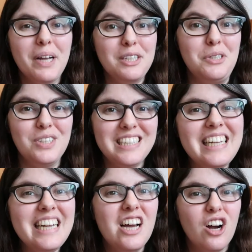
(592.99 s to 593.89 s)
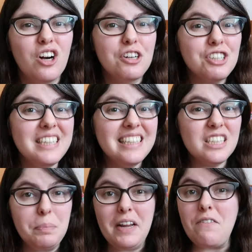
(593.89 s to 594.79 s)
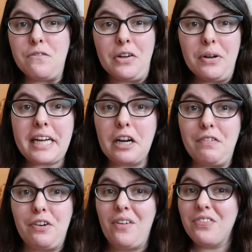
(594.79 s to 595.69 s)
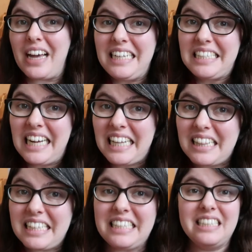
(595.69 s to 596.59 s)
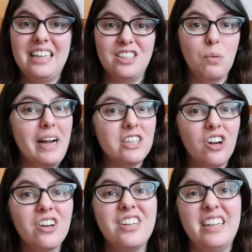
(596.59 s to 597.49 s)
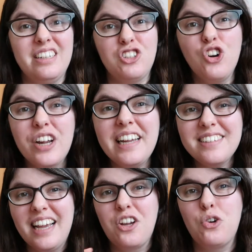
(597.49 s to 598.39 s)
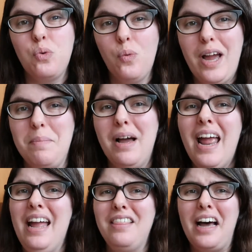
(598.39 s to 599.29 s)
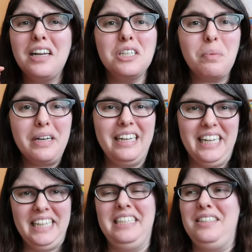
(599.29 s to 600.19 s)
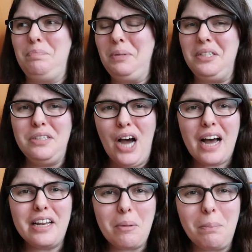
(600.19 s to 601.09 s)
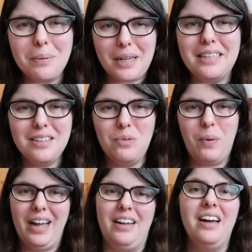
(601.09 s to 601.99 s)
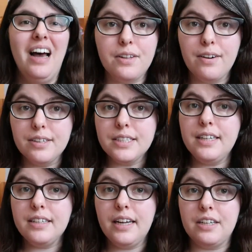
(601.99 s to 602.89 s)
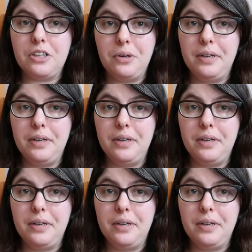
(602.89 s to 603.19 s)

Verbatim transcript: Because you see, Hershey's is being very careful. That is not listed as a white chocolate. It is cookies and creme, and that is what it is, but not in a pleasant way. There aren't any like